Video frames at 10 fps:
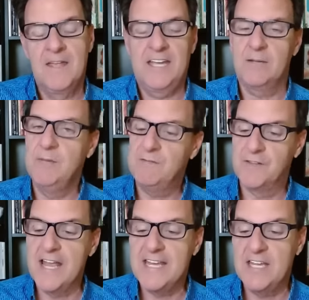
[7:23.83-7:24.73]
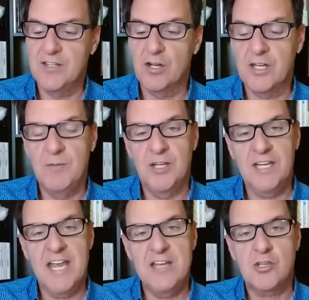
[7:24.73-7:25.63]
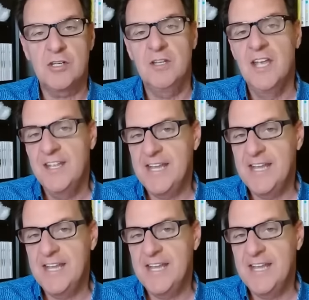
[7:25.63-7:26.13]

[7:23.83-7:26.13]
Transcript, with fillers: They can be flaky in their communication.